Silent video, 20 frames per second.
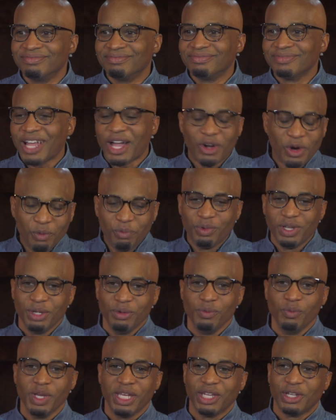I hope
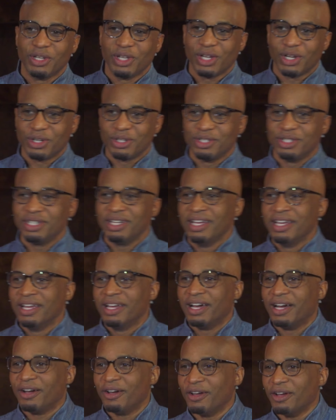we can learn
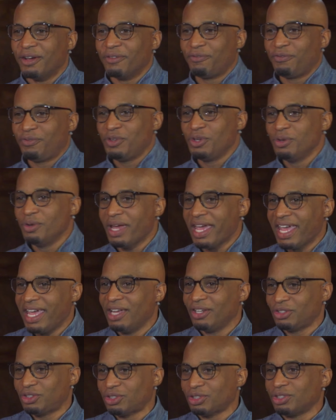a few
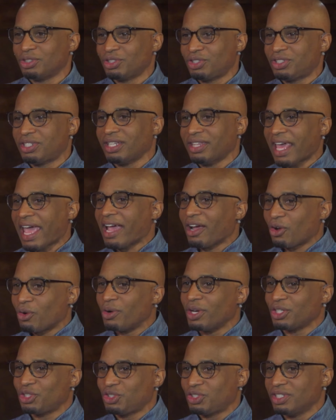answers to that
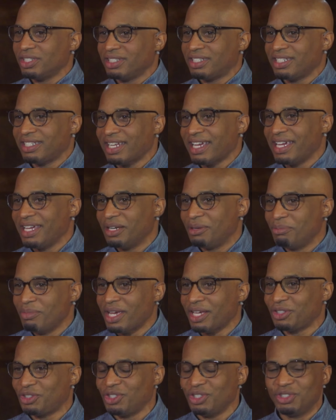question today in a
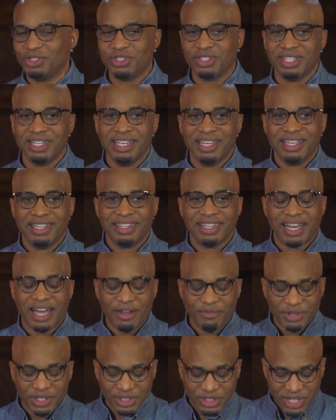message that
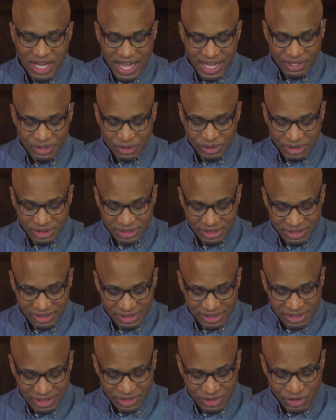I've entitled,
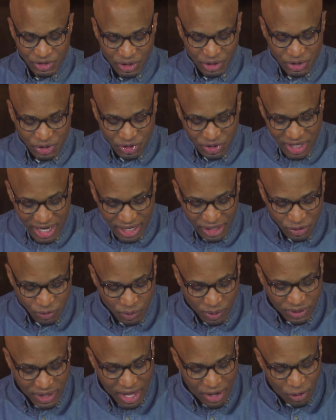Success
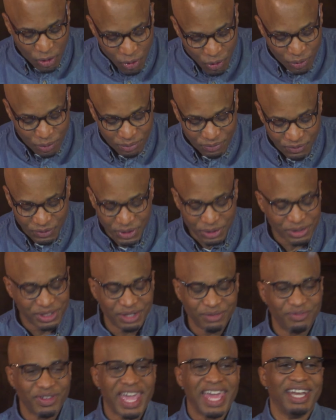Without Home Field
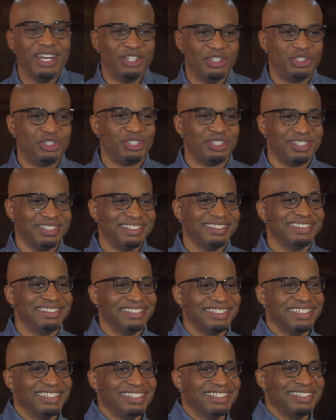Advantage.
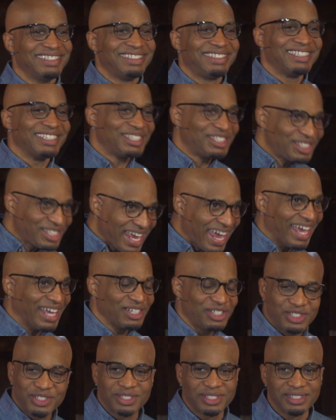
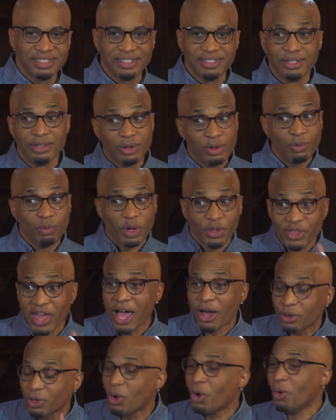Success
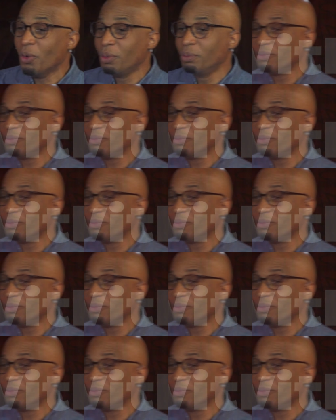without home